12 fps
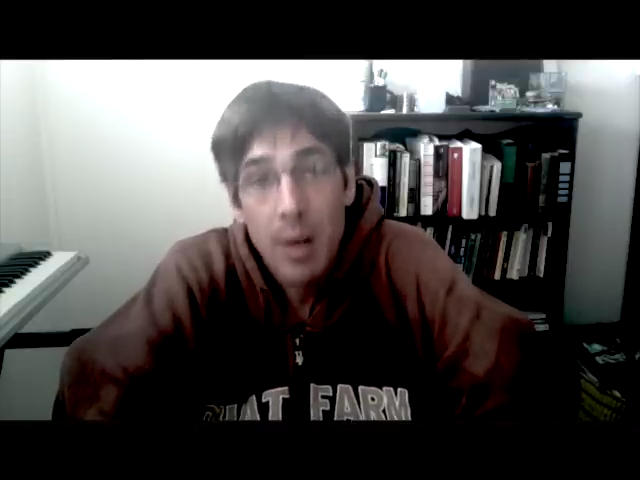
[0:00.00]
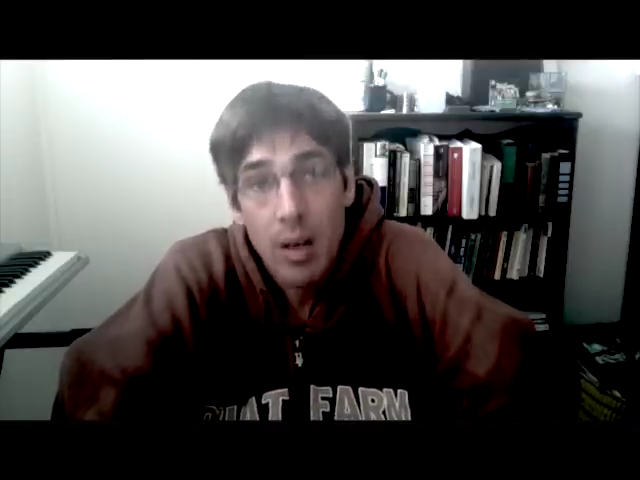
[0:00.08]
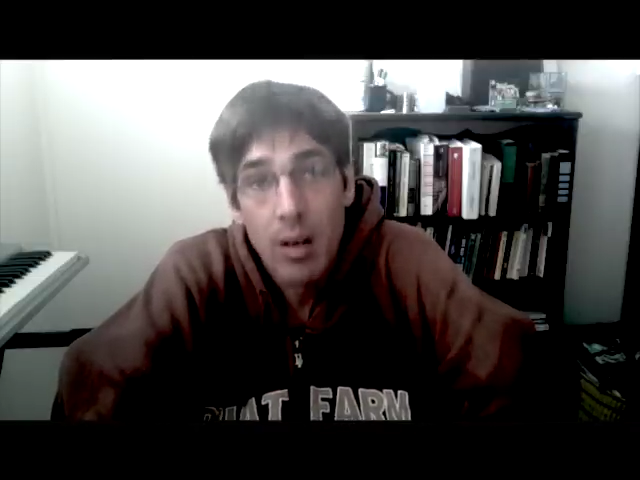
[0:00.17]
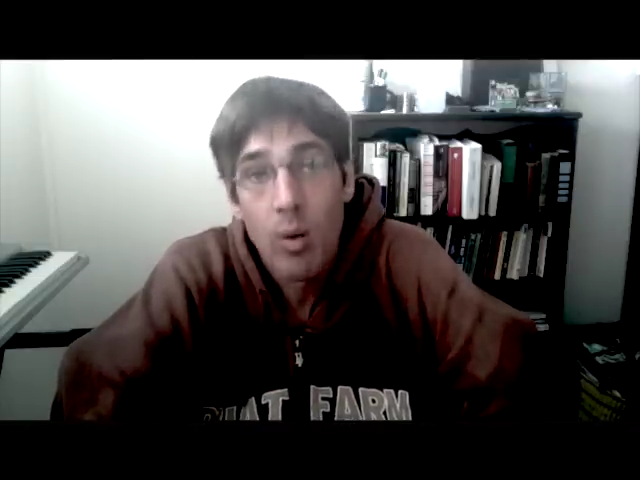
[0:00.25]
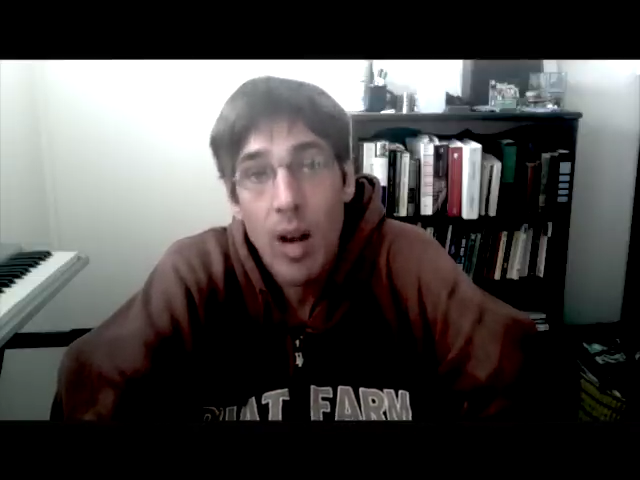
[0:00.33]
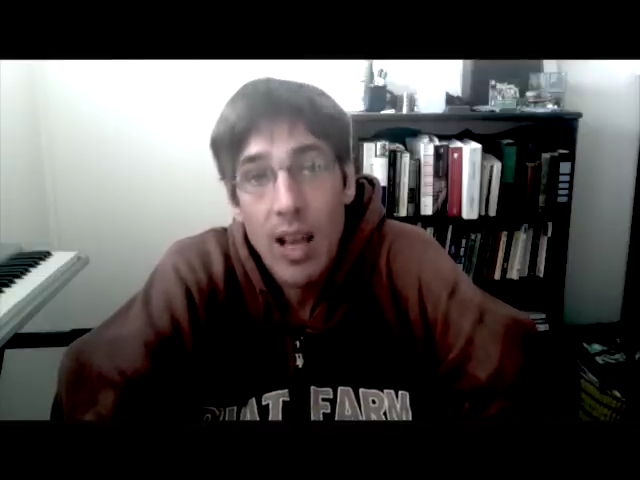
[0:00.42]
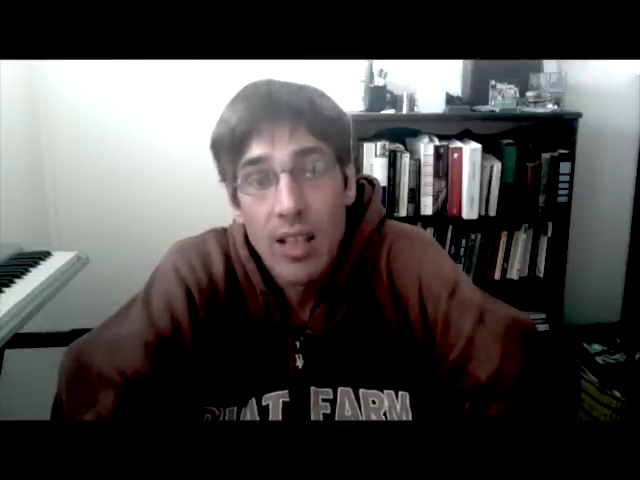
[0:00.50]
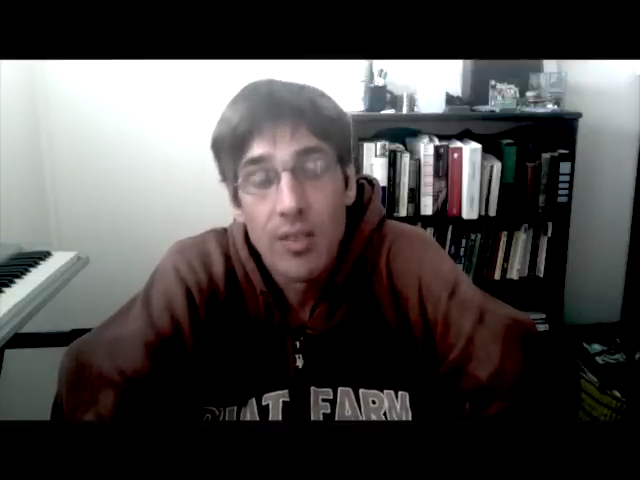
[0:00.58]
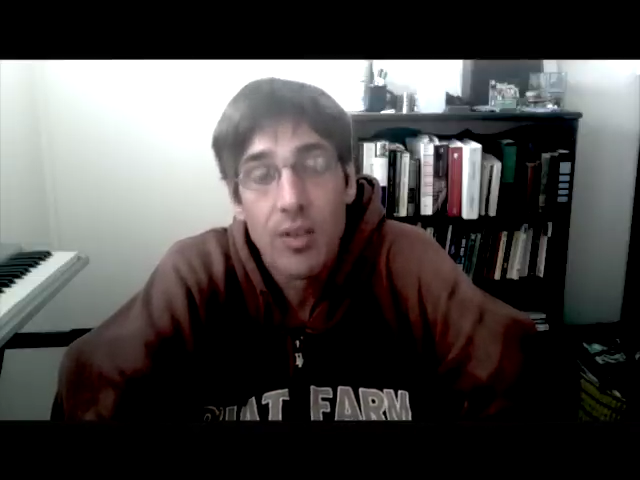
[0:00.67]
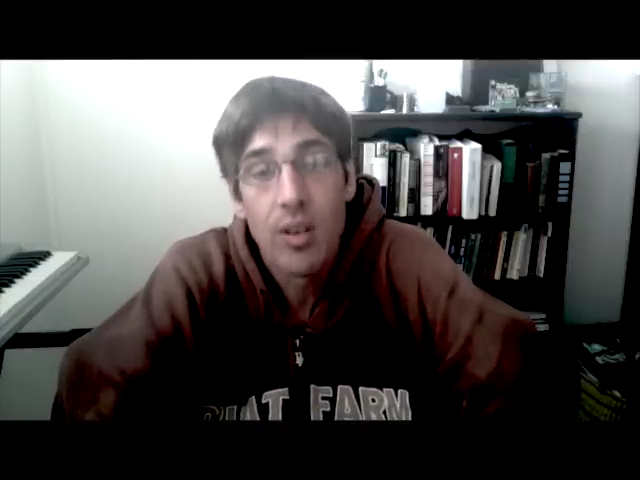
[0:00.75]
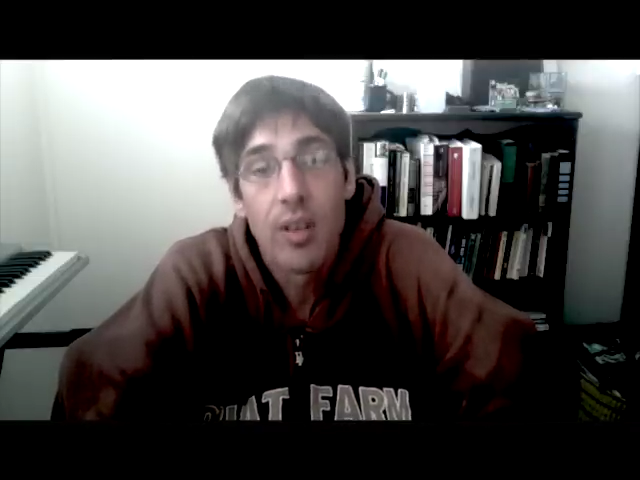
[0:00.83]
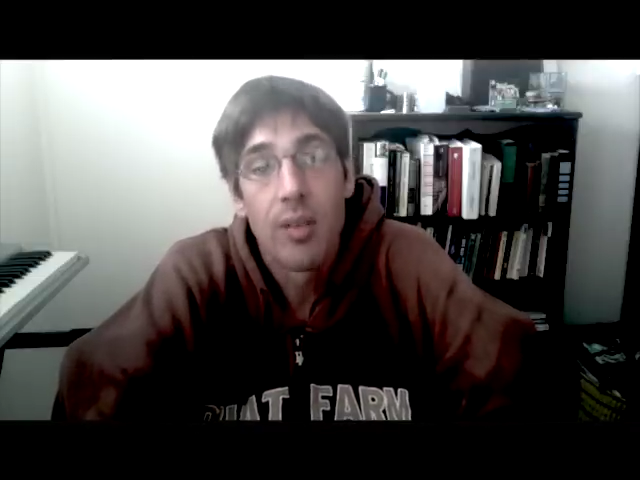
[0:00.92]
but it'll rise
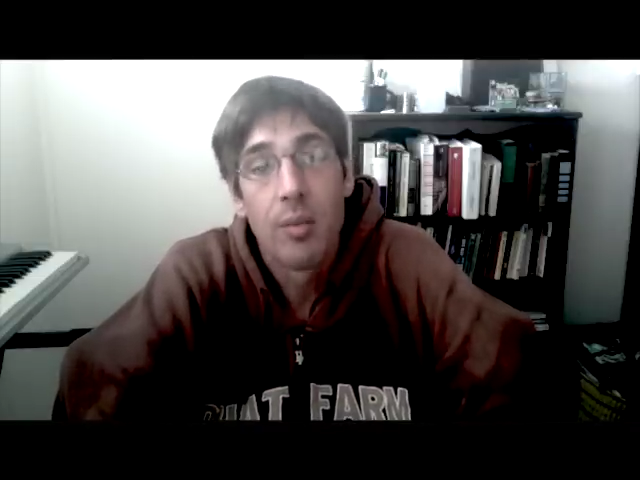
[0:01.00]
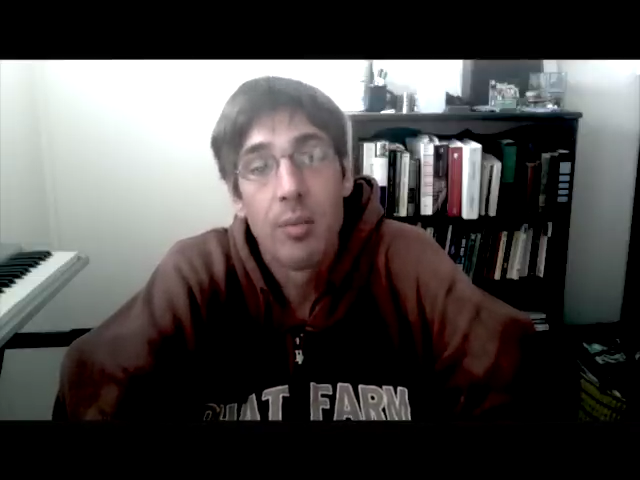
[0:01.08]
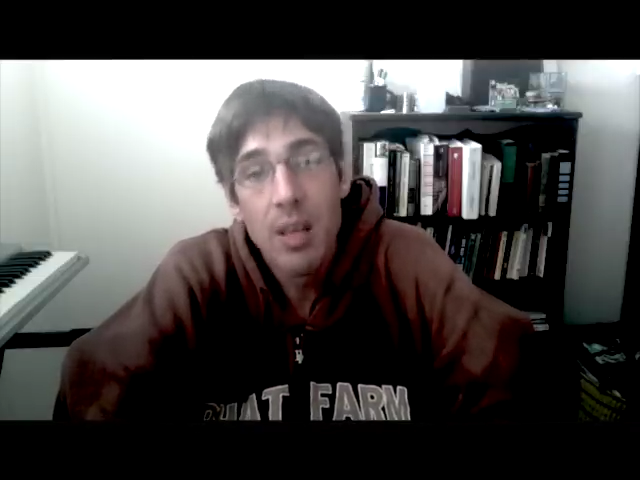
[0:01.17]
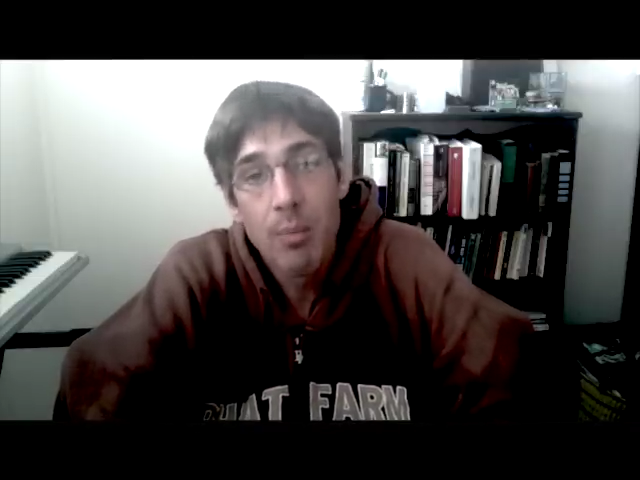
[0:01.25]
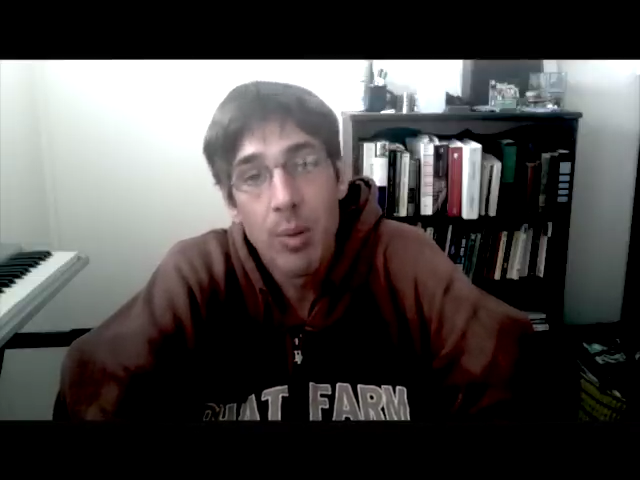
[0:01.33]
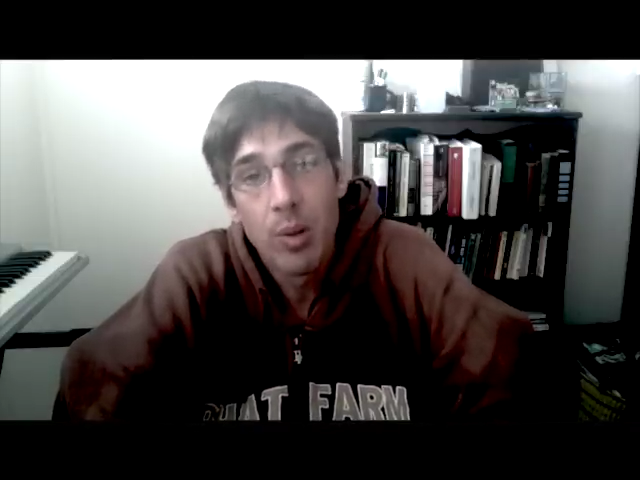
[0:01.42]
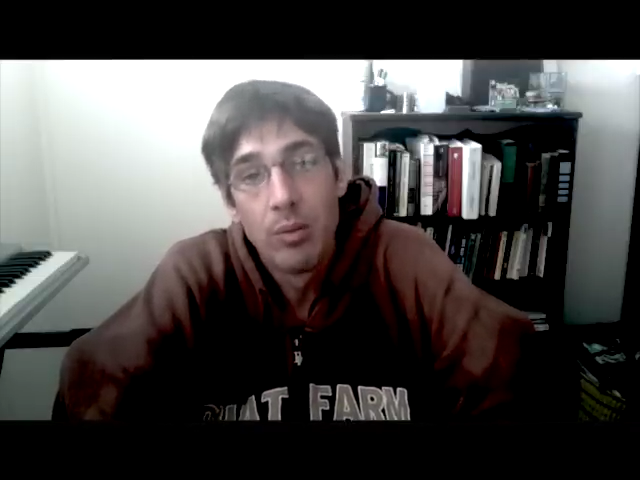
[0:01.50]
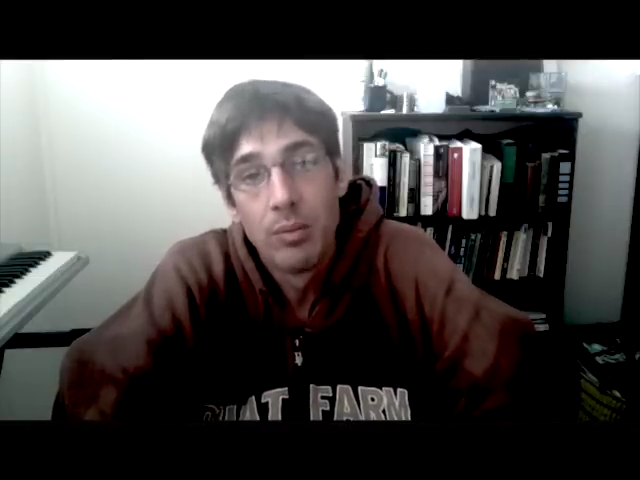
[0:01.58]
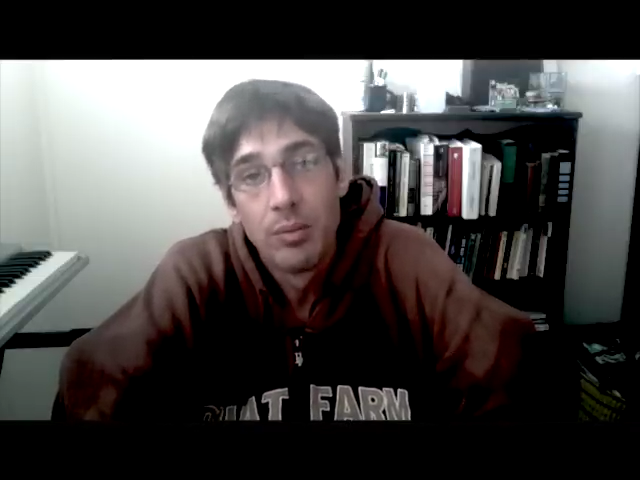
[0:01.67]
for other people,